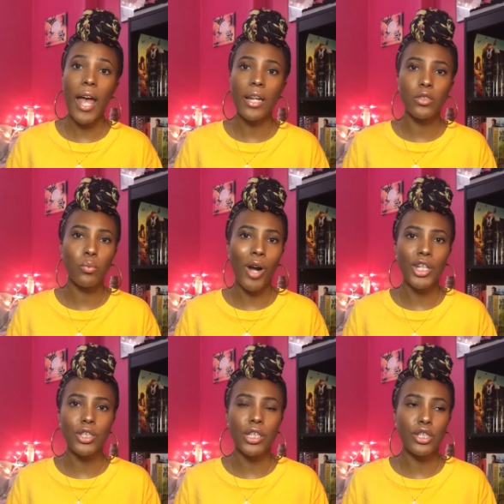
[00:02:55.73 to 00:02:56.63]
had us
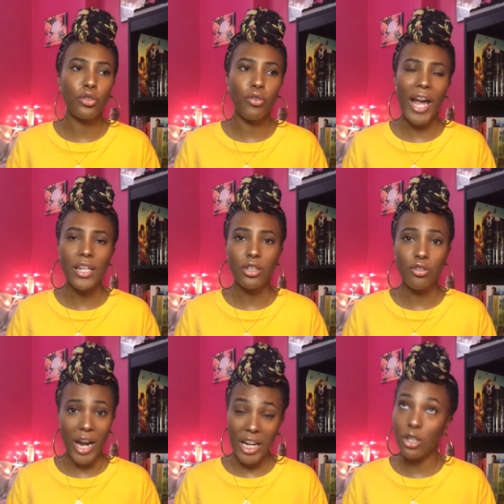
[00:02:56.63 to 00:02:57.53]
watch these
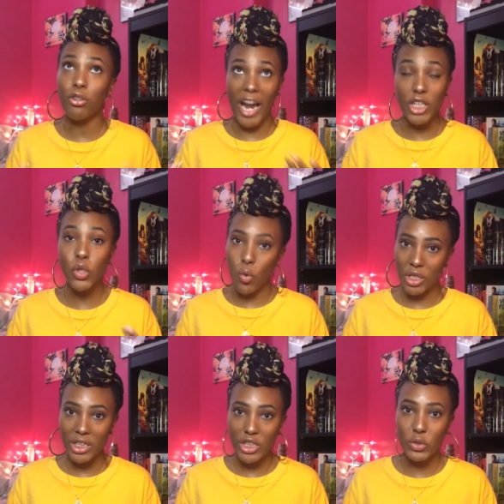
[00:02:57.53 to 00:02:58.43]
crash
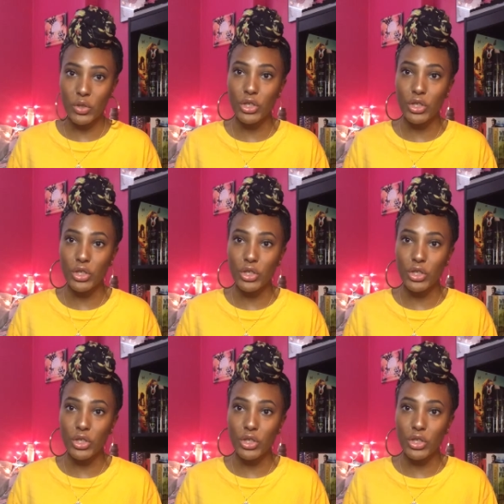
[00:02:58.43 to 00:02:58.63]
courses on